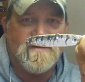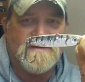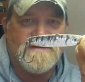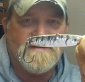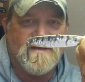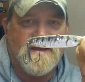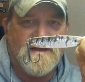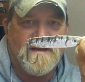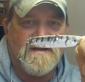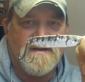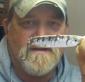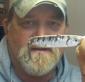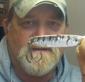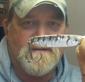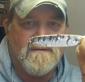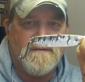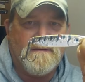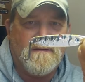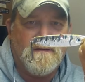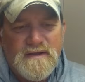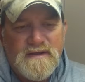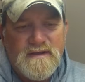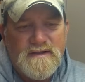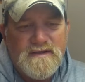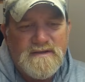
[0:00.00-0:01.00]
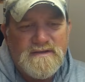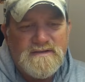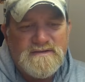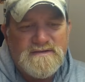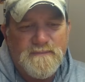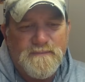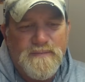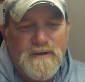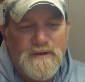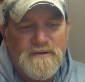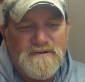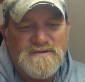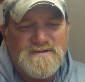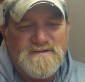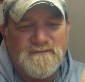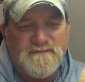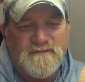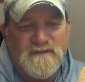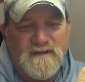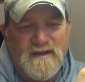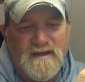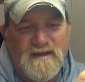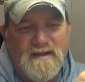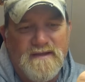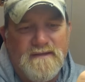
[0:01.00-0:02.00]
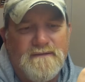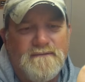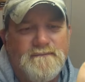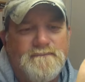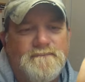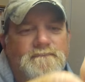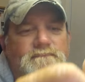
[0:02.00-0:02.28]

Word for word: excited. Supposedly,